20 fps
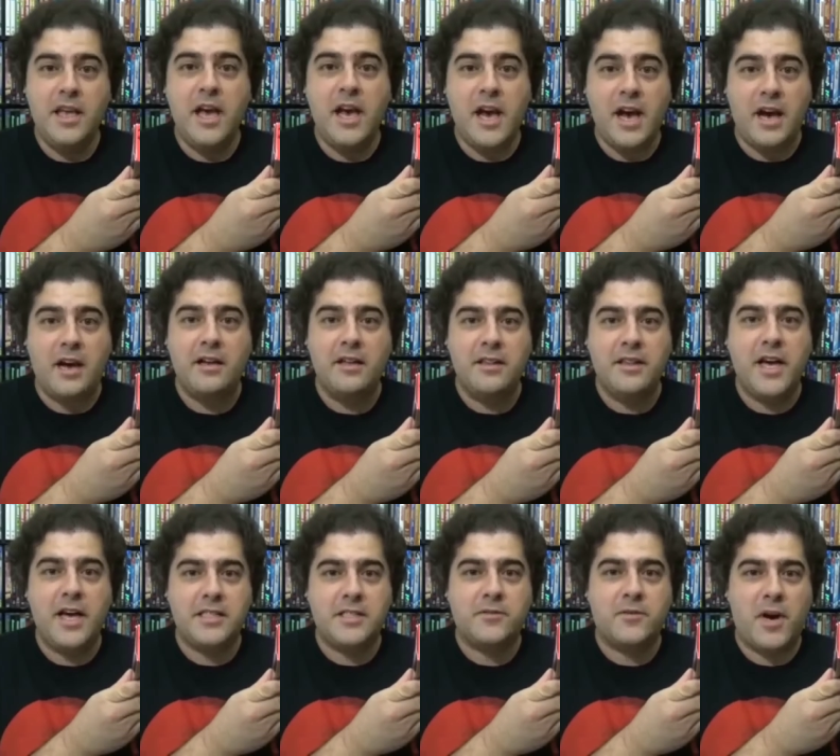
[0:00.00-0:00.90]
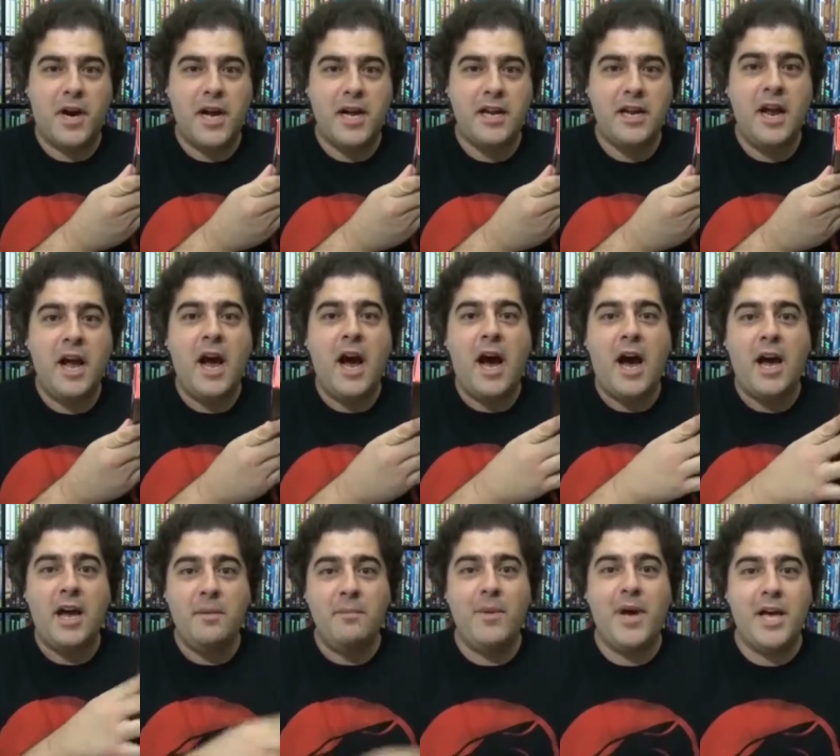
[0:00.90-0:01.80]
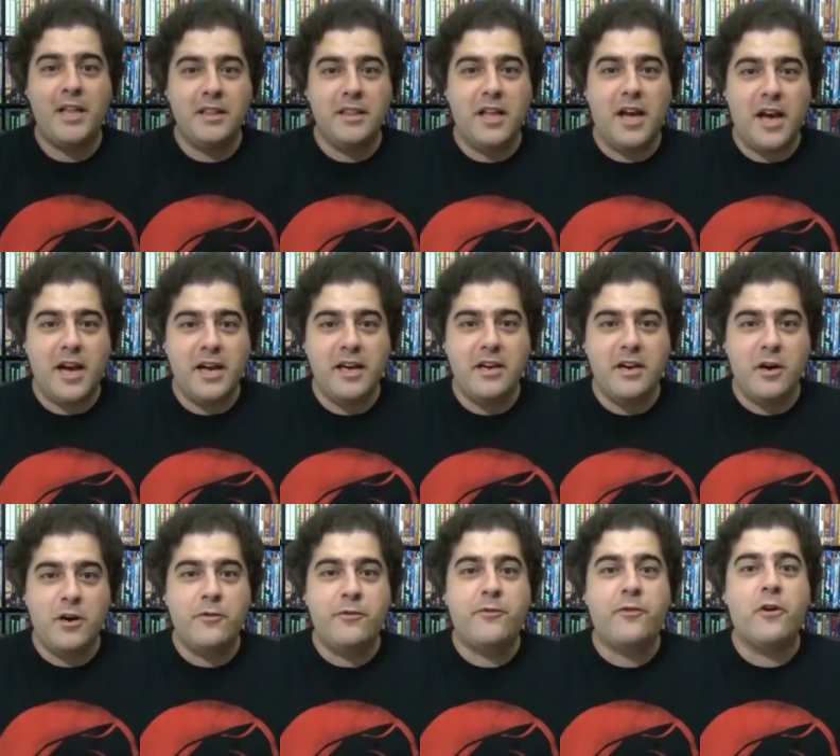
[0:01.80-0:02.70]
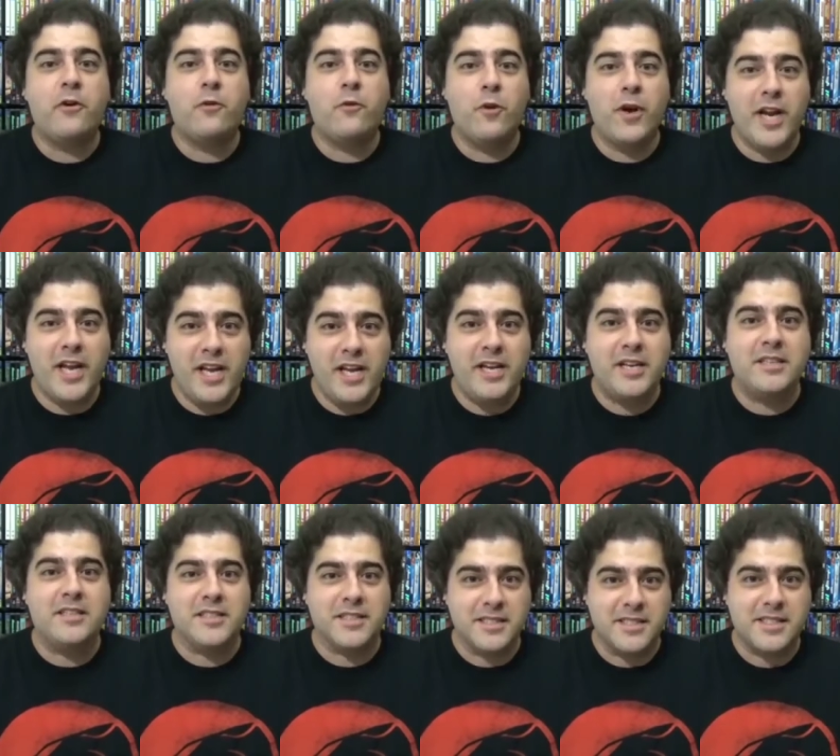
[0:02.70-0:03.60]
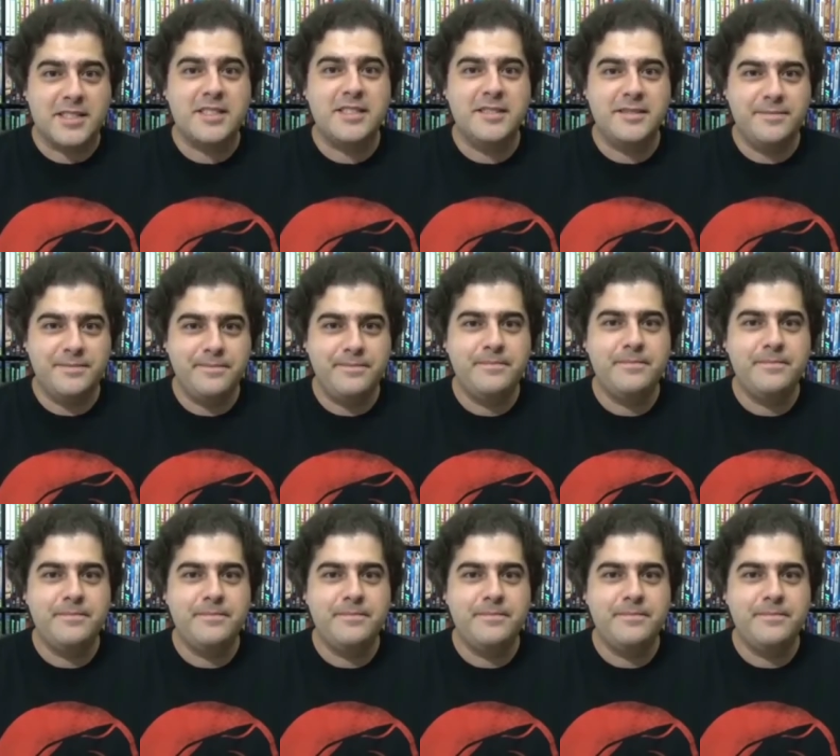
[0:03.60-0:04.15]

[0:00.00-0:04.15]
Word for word: Yeah, that's right. I met Lion-O for reals.